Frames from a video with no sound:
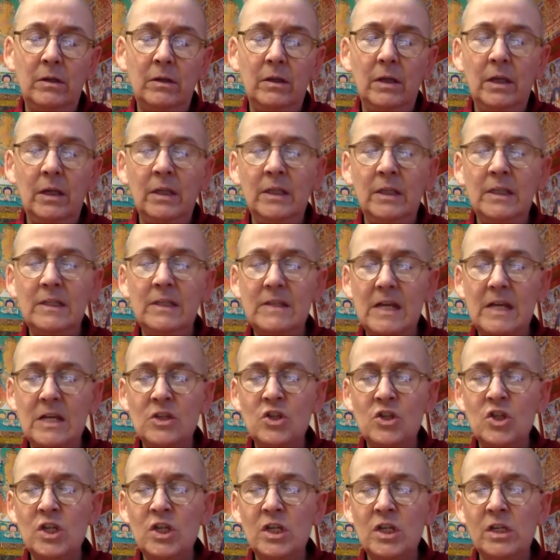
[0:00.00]
Any
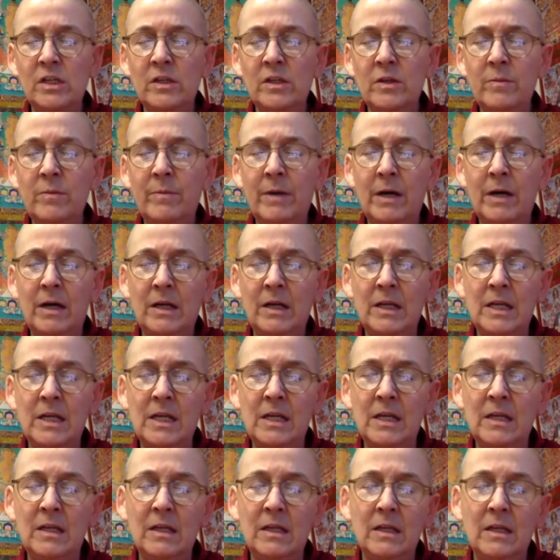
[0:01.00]
tension in the
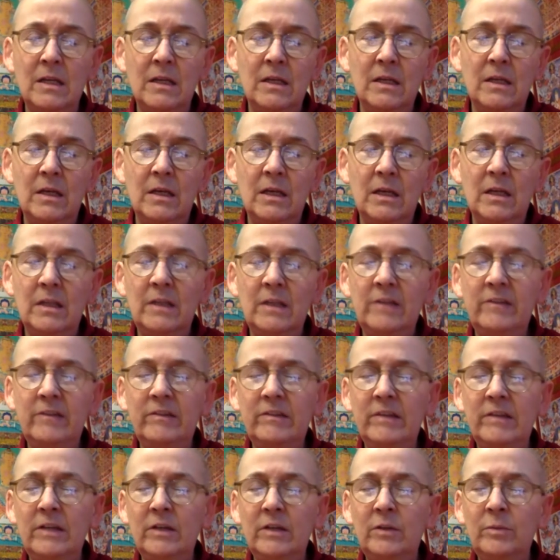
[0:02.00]
body, any
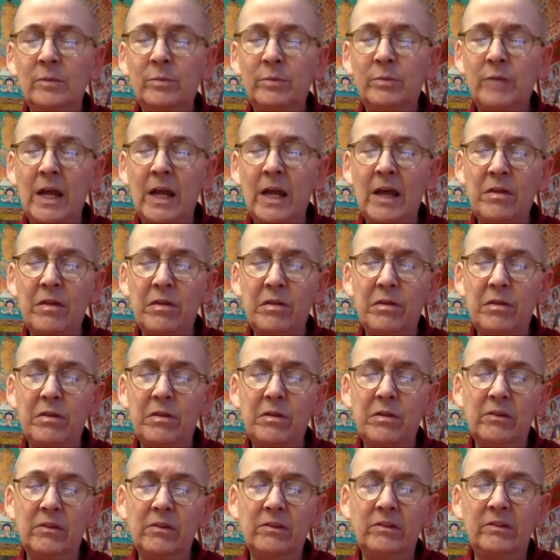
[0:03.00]
stale breath,
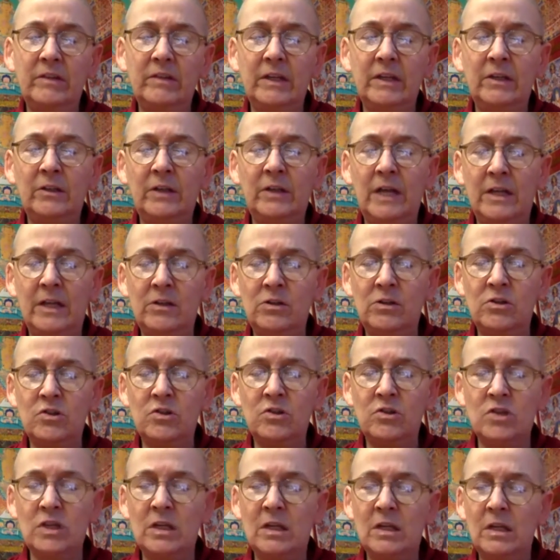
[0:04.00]
stale
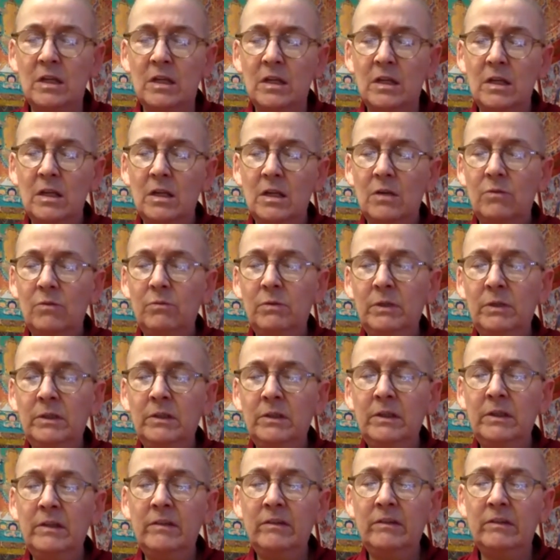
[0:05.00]
energy,
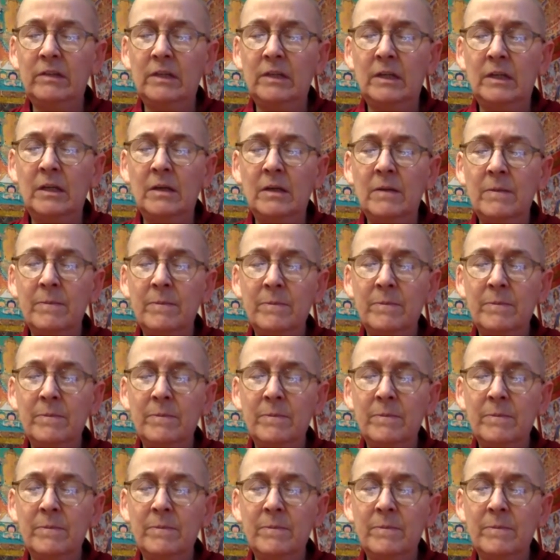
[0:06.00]
releasing.